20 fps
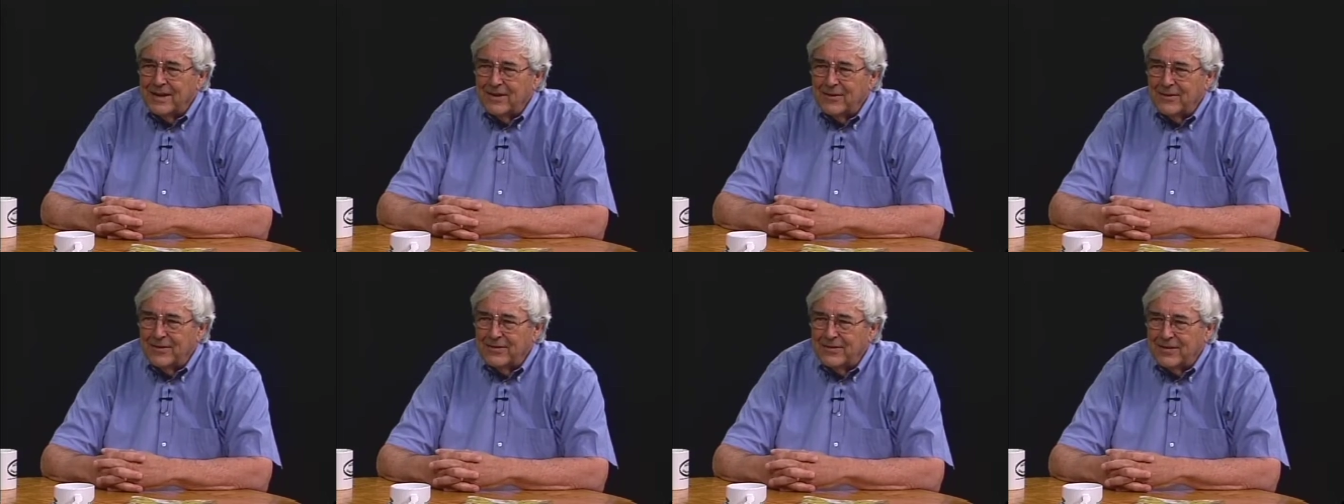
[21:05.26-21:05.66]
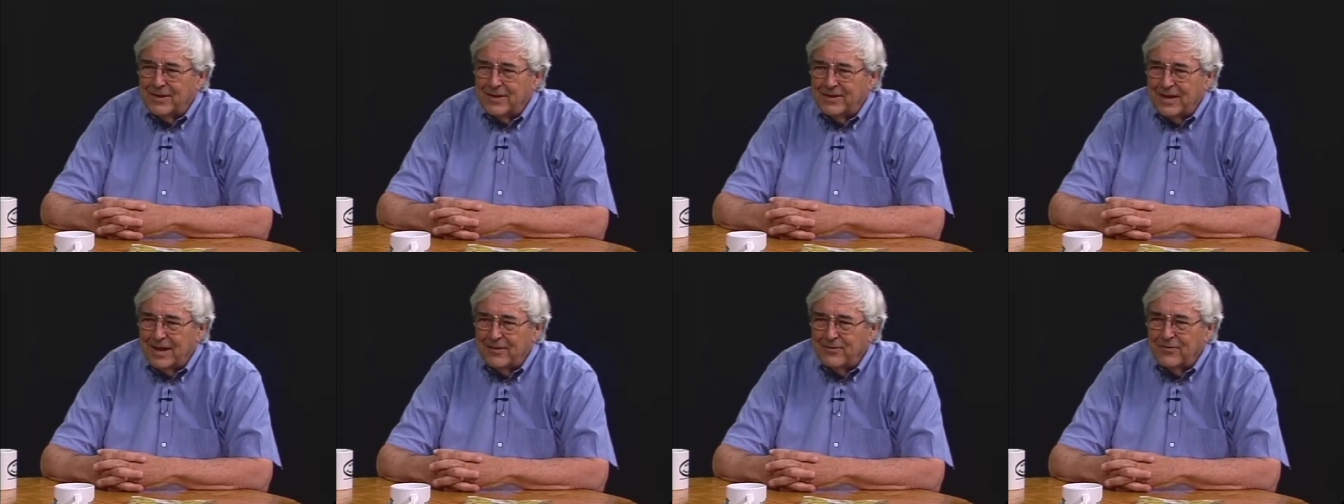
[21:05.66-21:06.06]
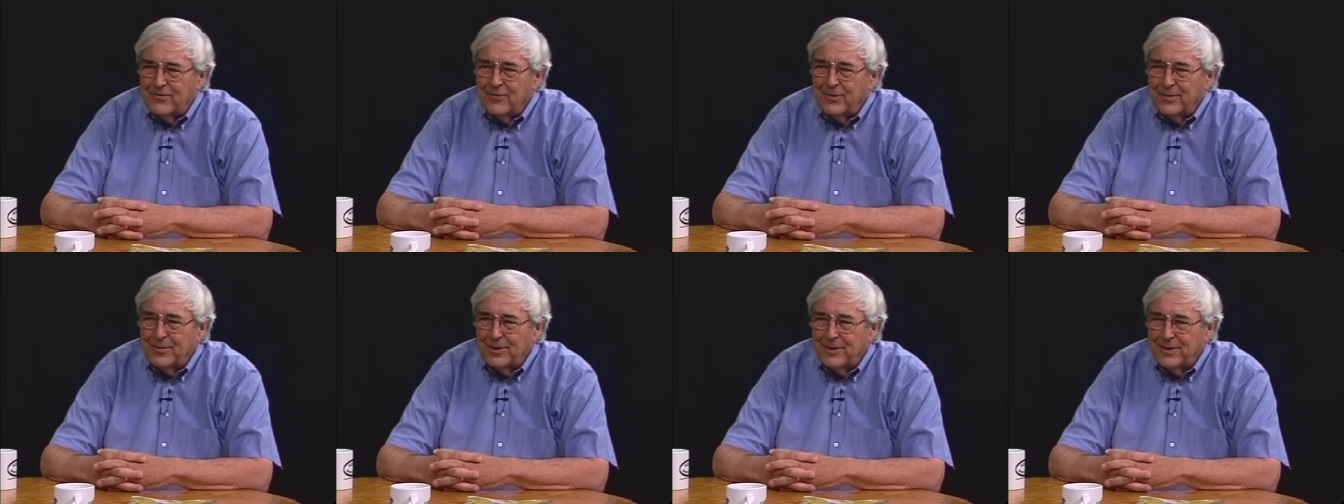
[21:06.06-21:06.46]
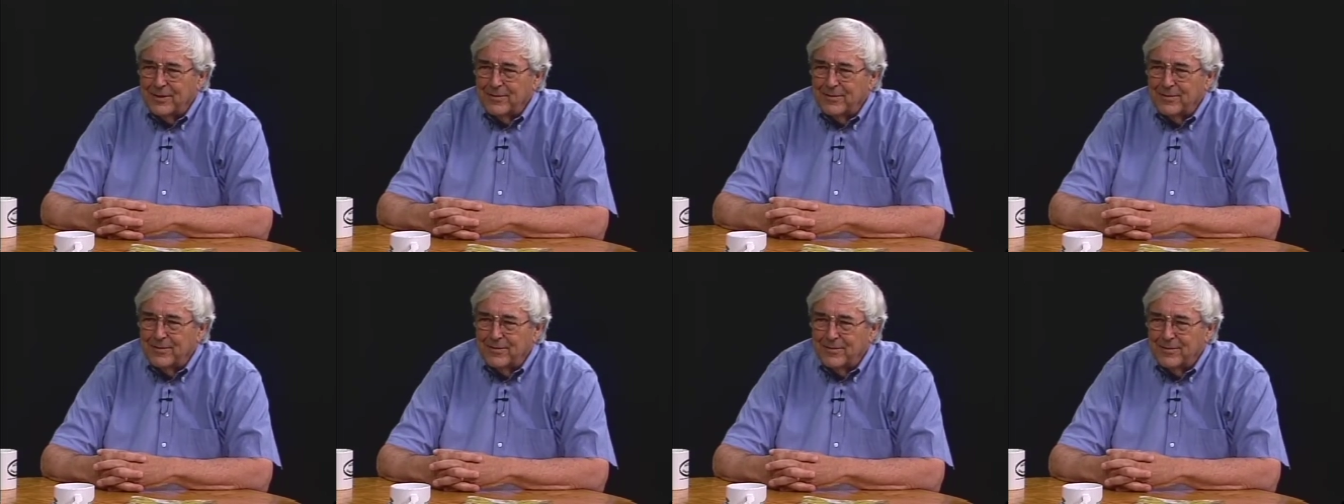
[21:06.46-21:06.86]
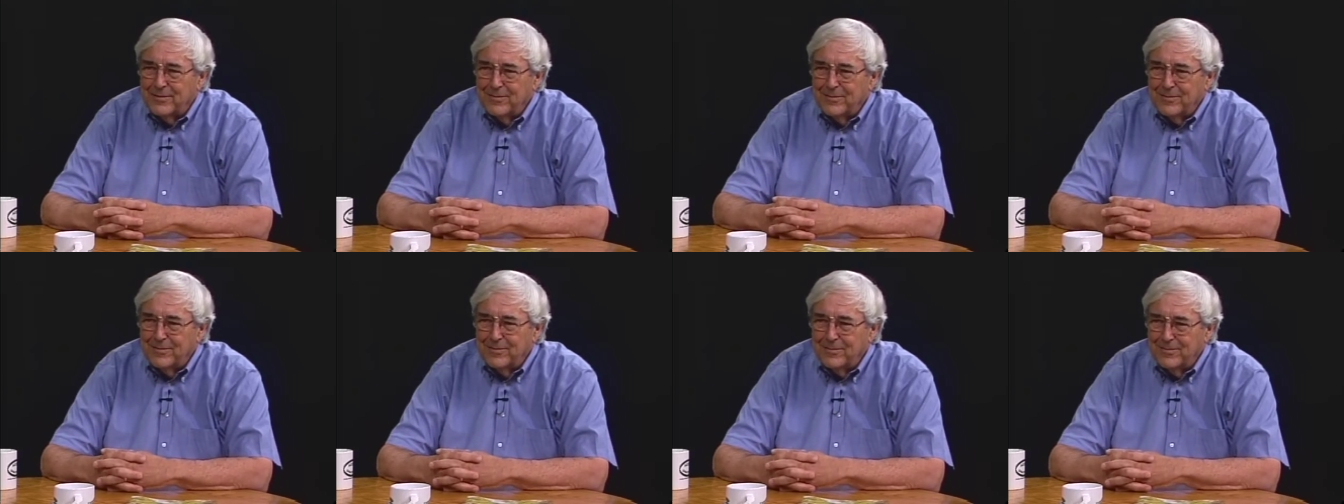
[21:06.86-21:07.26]
always get that formula
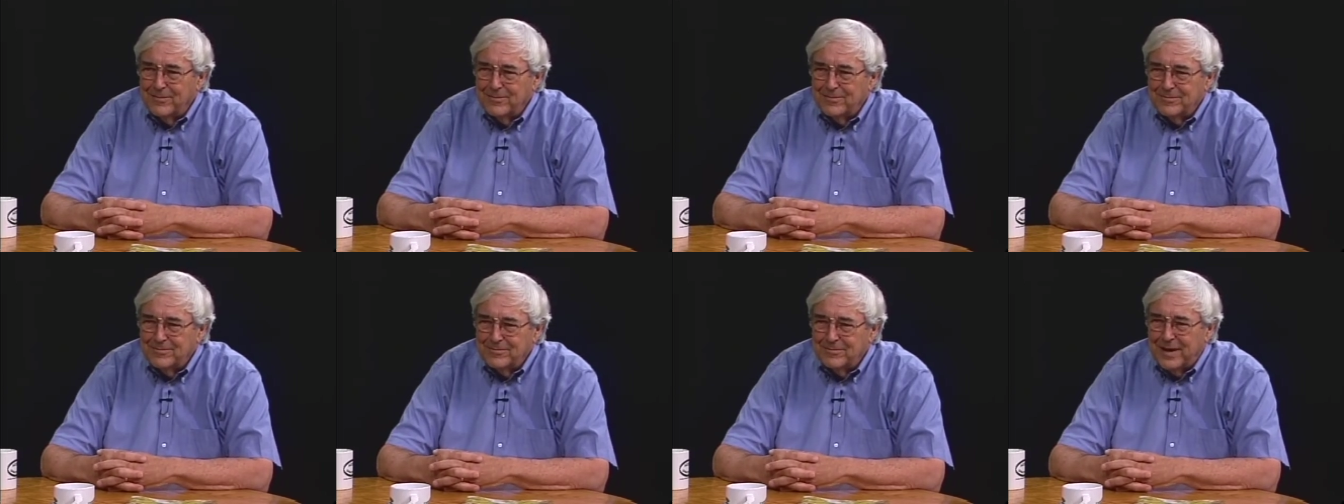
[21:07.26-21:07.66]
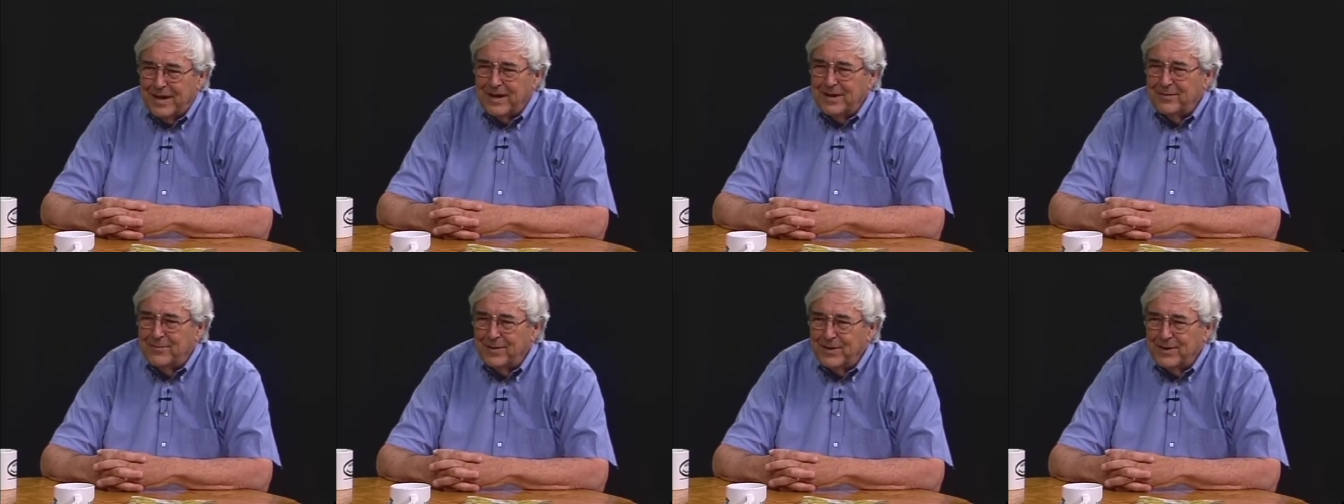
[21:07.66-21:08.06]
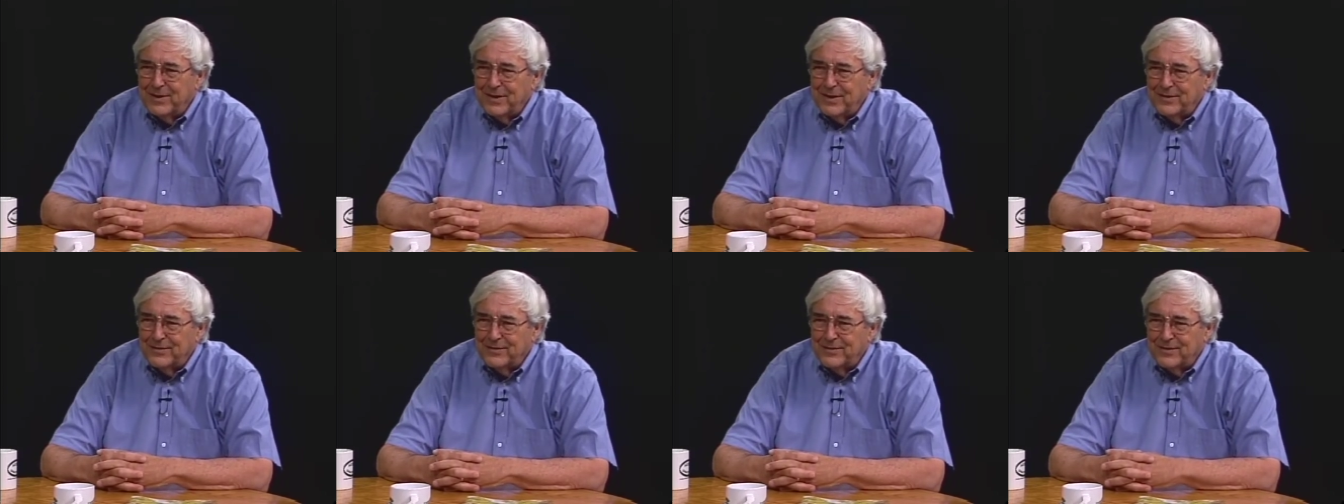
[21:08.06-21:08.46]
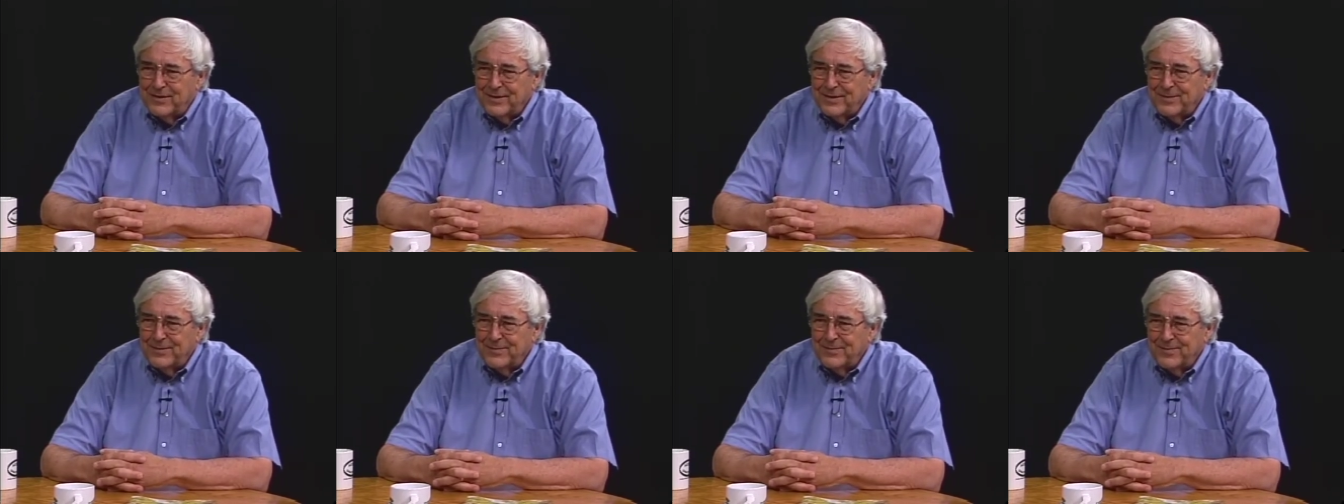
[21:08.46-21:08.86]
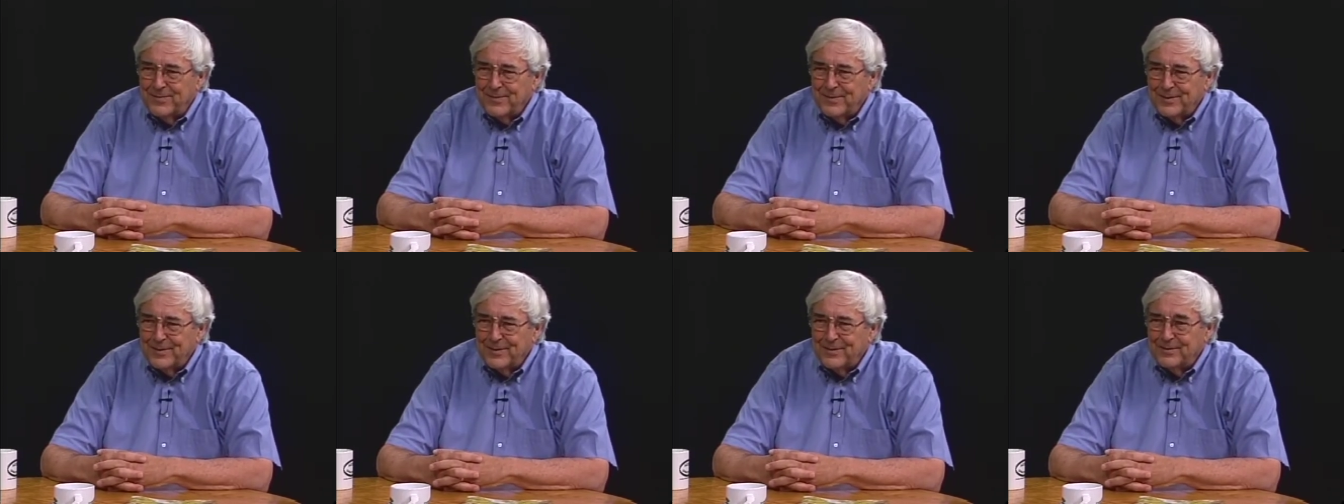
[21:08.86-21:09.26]
made because uh,
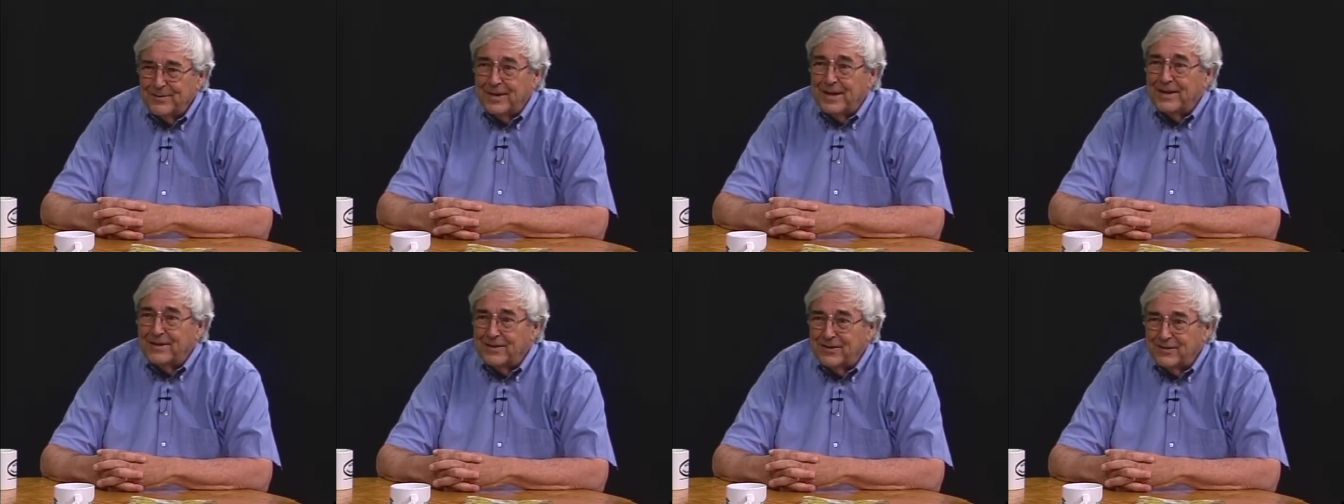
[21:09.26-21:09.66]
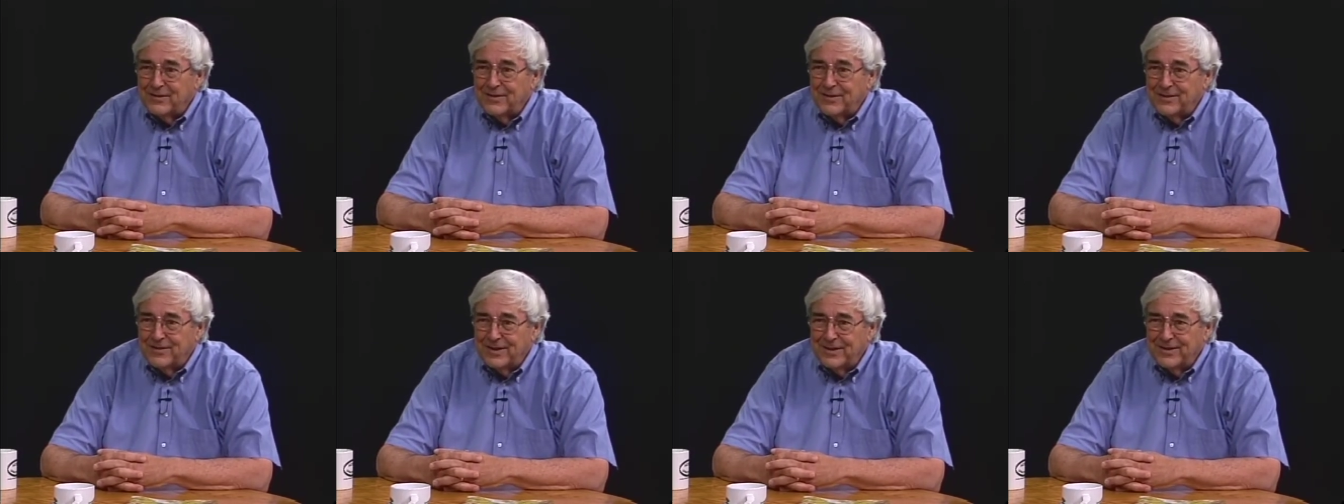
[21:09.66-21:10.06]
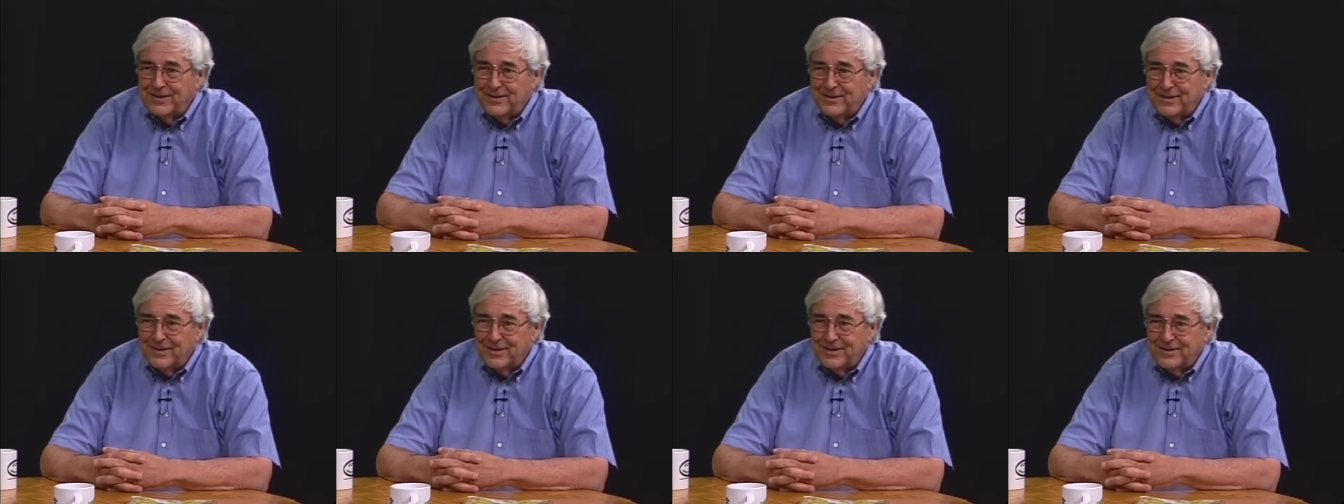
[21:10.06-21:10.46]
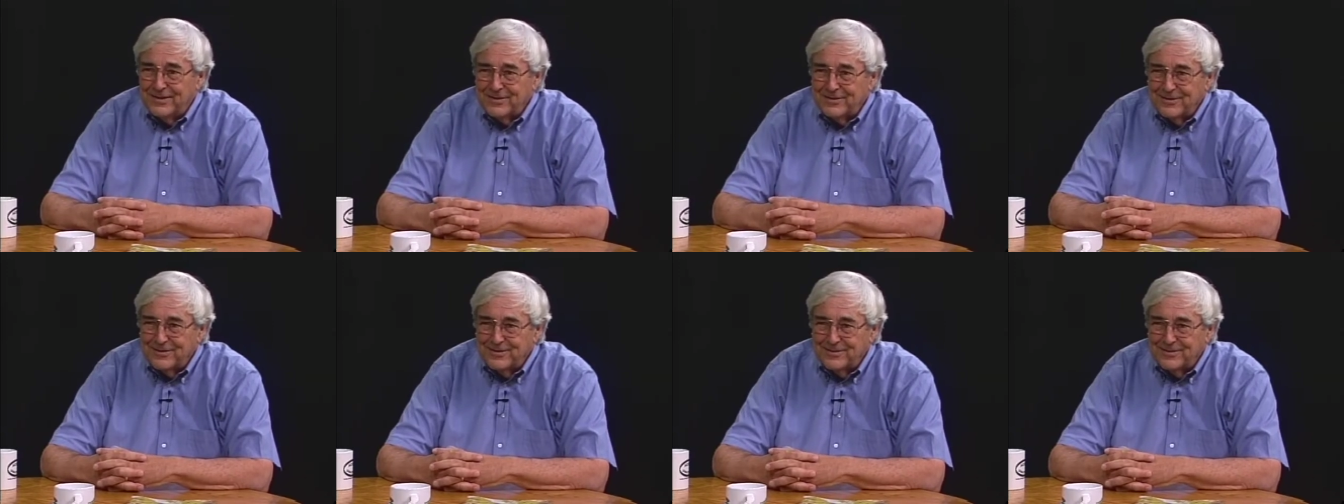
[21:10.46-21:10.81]
they discontinued it. So.